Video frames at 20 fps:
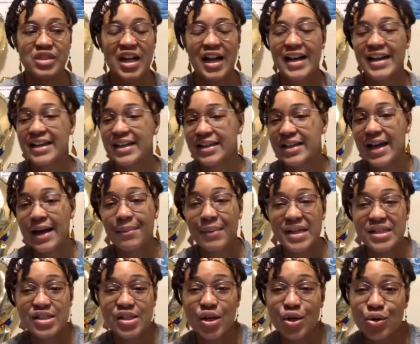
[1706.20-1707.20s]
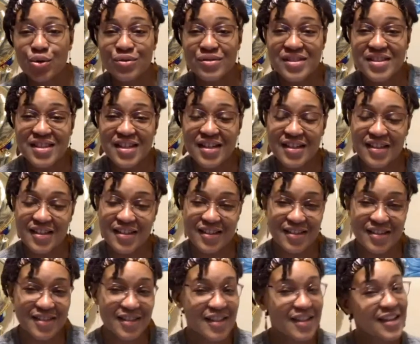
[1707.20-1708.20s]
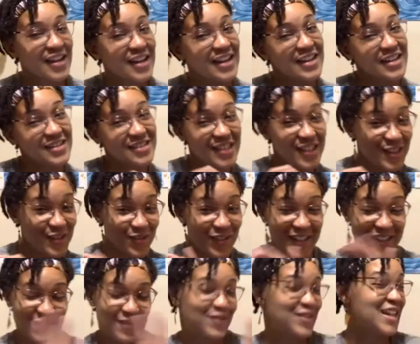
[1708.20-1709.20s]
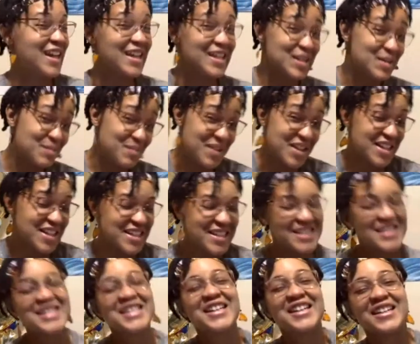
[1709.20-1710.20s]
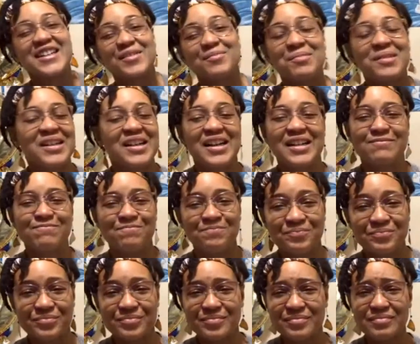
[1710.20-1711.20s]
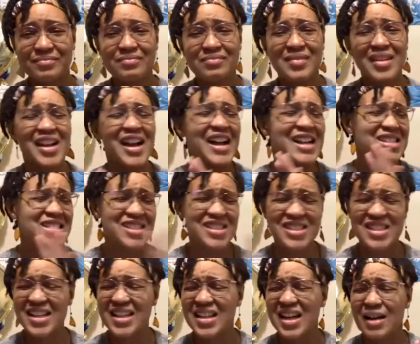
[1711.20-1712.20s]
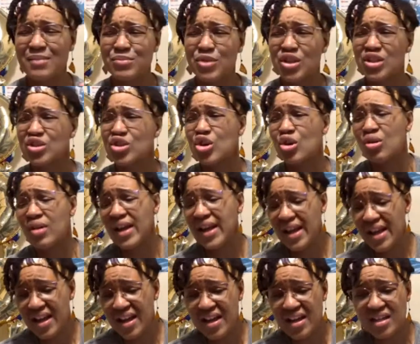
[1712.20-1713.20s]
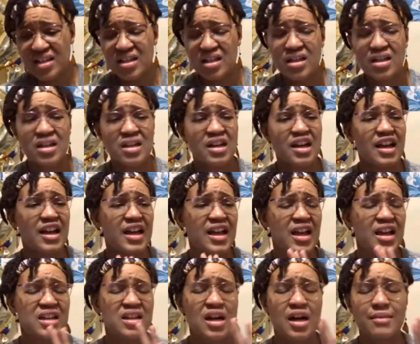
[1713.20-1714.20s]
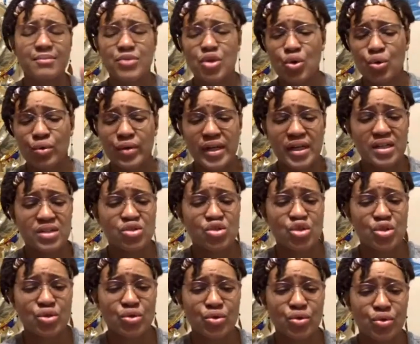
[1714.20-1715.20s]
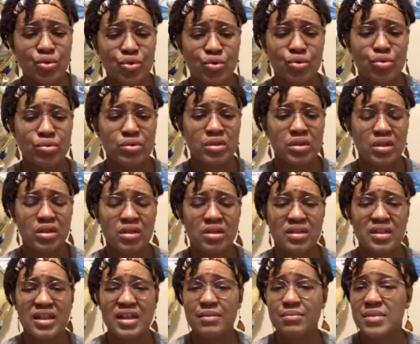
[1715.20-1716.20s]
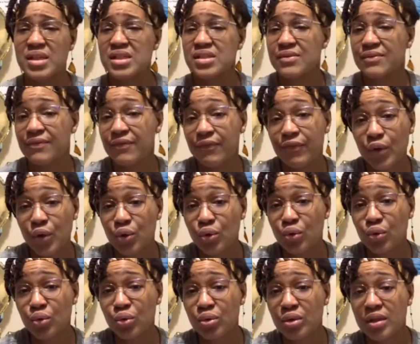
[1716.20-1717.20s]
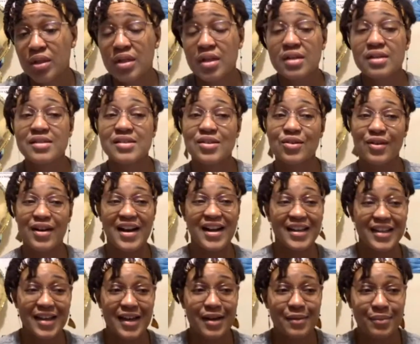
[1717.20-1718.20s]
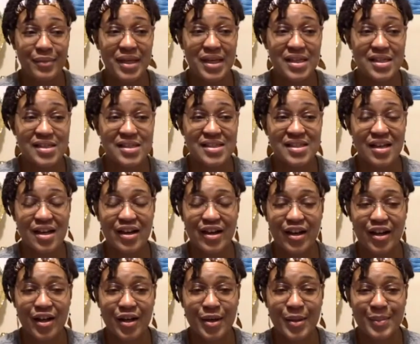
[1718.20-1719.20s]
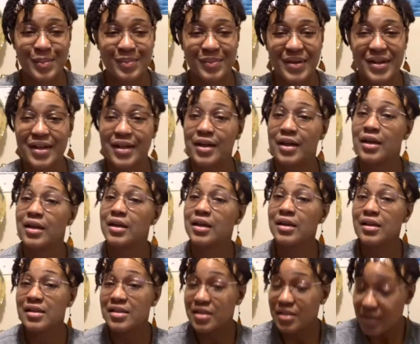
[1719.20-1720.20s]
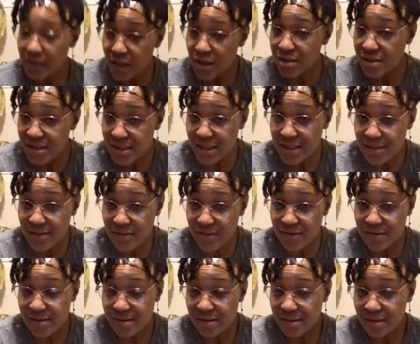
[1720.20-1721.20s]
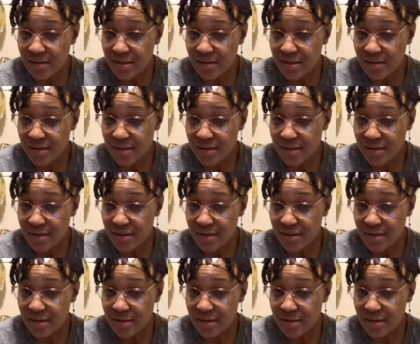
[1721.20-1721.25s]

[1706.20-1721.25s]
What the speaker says: I got my toes done, and I'll tell you why for that in a minute. But I just said I'm gonna go ahead and I'm going to get me some food. So I got me some Little Caesars.